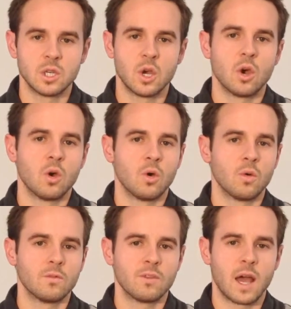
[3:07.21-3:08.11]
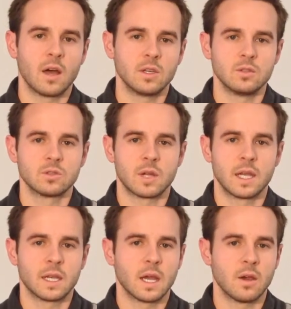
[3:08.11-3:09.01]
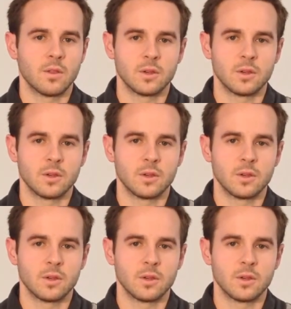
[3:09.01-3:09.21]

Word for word: know values right now.